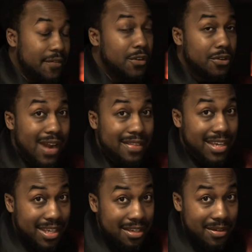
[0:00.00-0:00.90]
If you'd
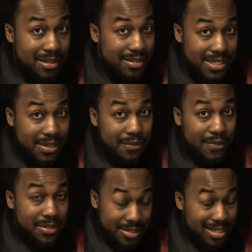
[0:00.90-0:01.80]
rather kill yourself
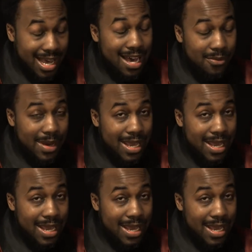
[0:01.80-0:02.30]
first, I'll